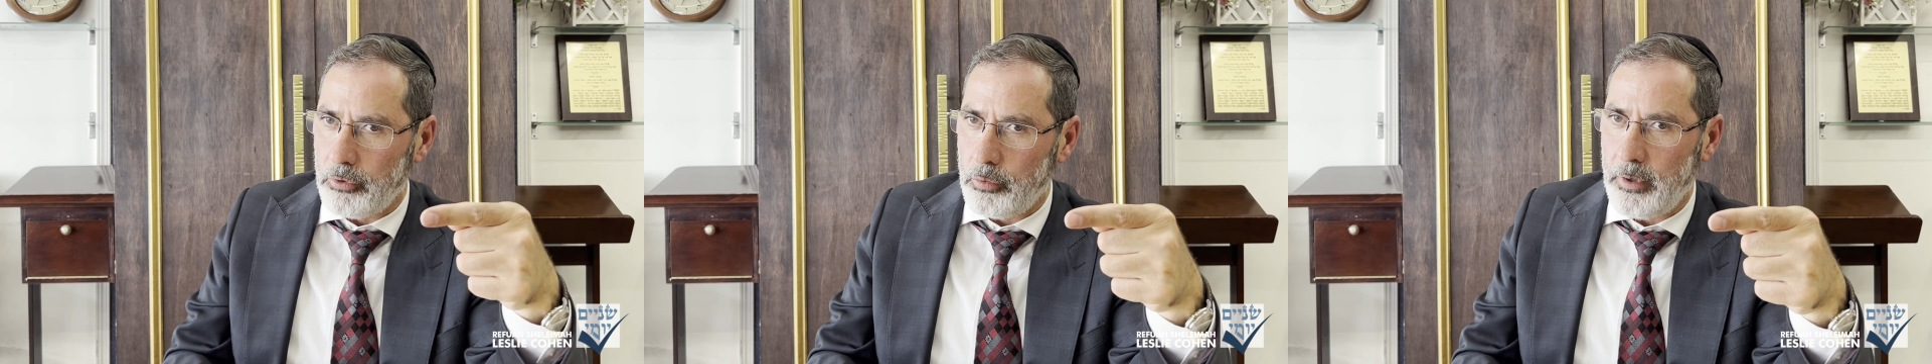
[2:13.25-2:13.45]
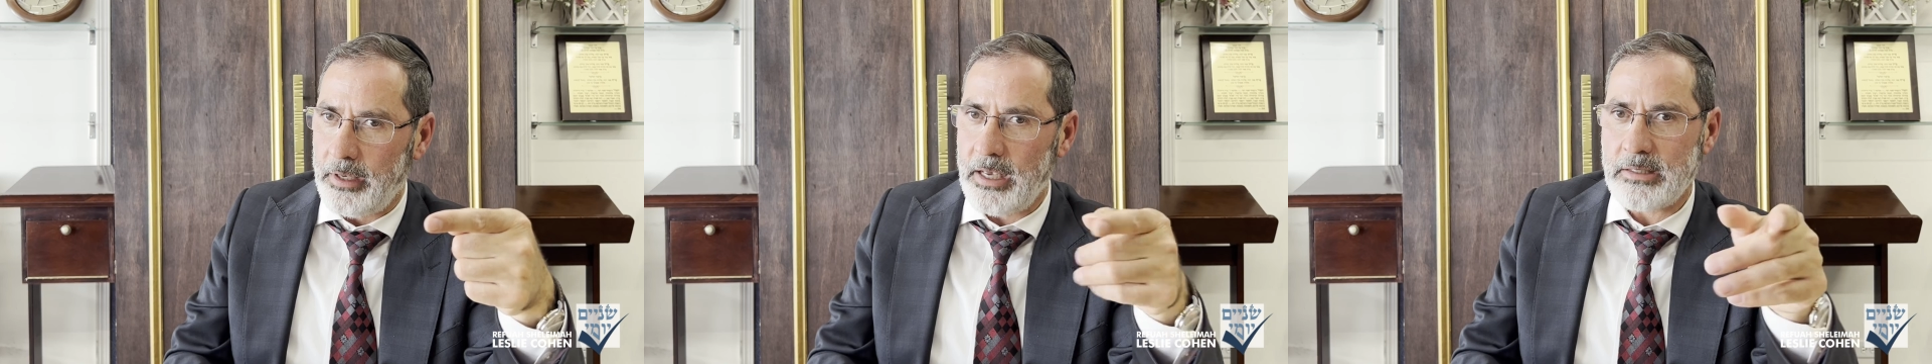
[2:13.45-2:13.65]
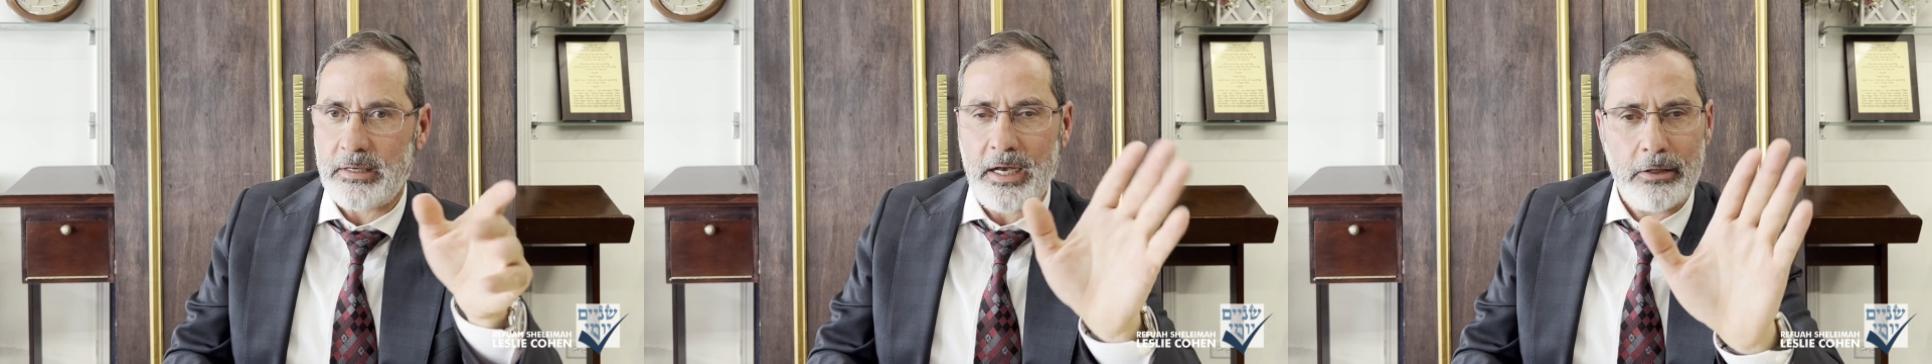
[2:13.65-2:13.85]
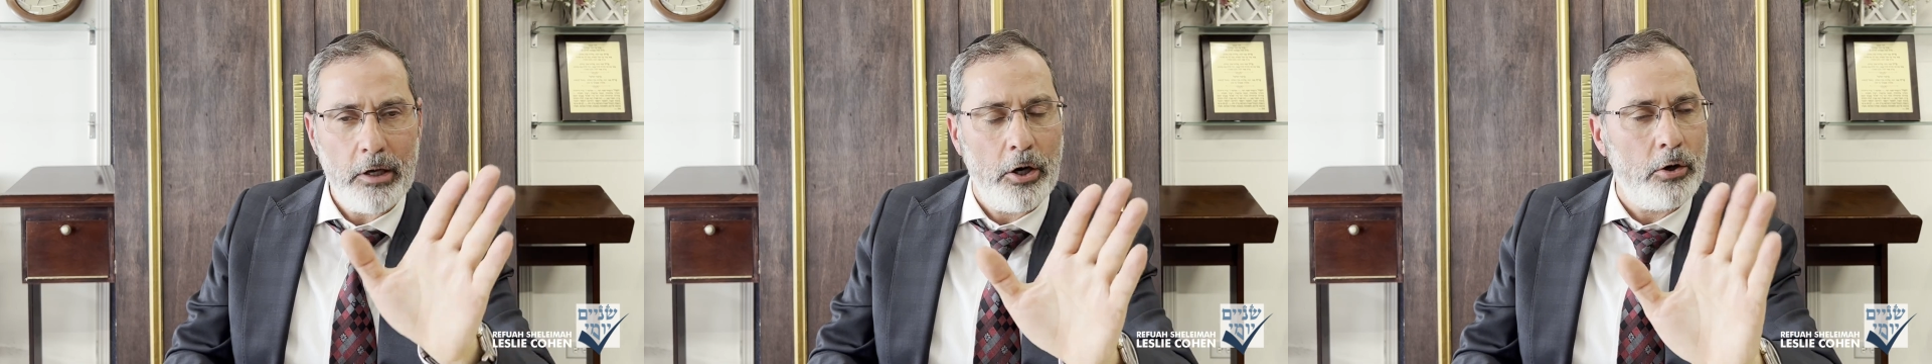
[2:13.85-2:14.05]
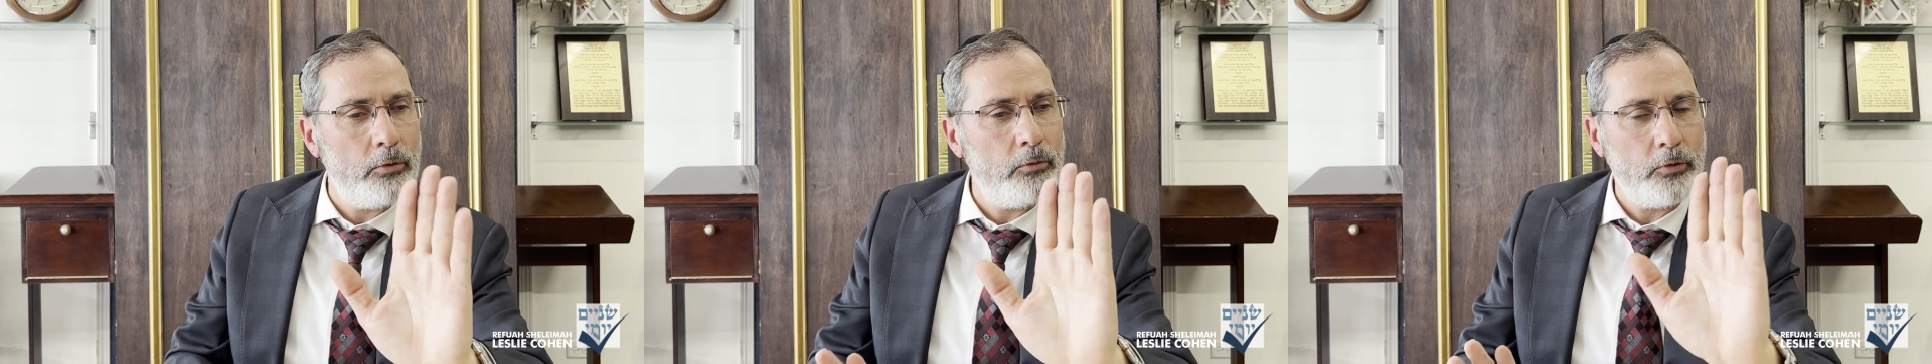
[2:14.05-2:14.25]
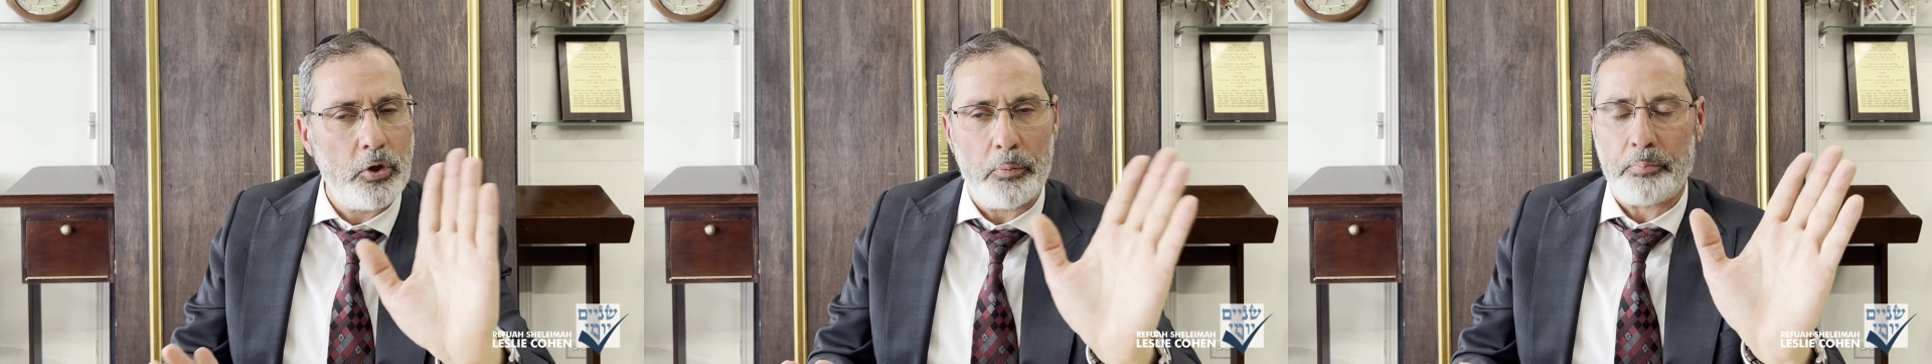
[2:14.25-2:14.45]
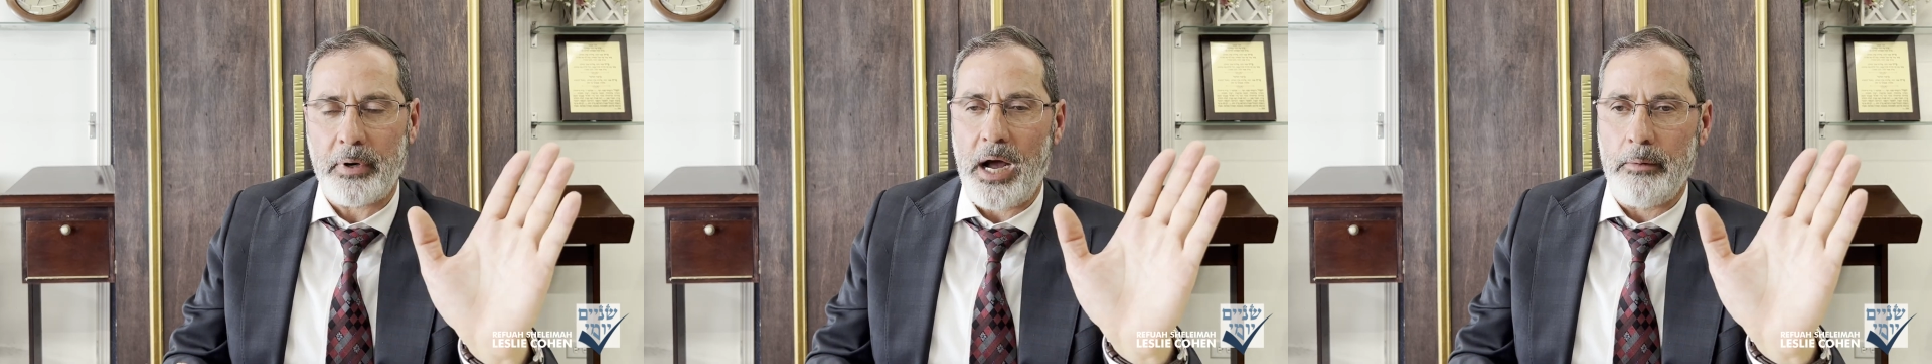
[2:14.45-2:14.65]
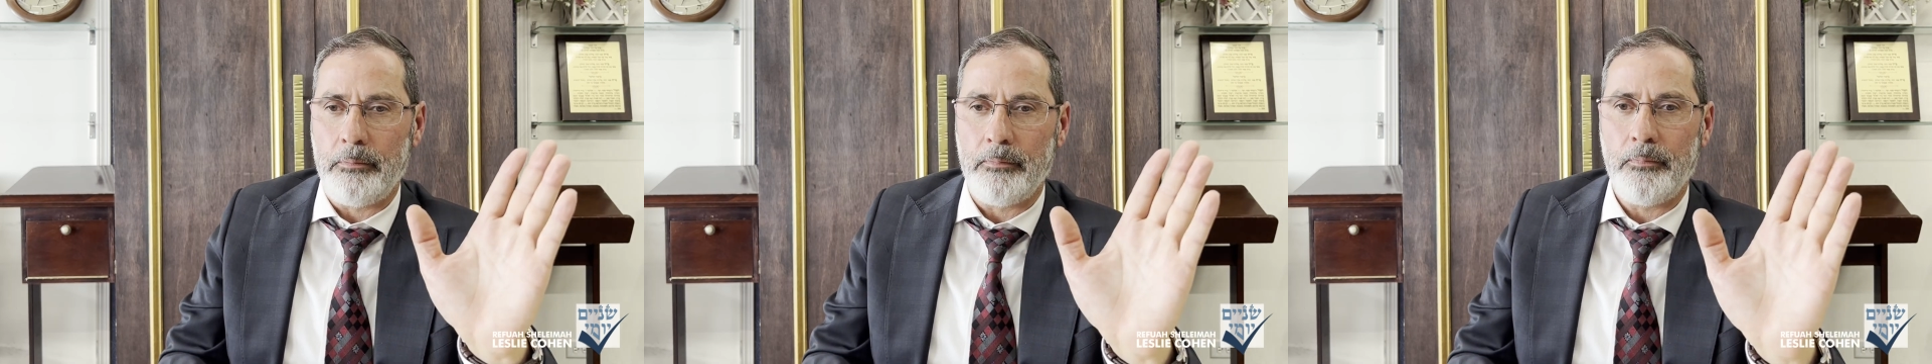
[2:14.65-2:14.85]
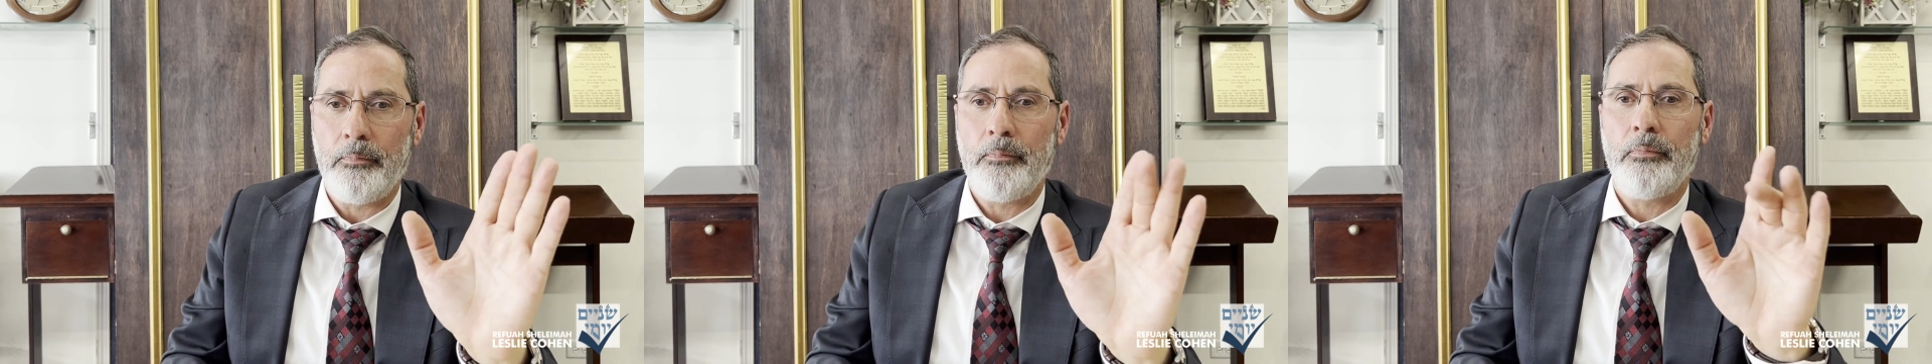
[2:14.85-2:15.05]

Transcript: when they say no, no problem.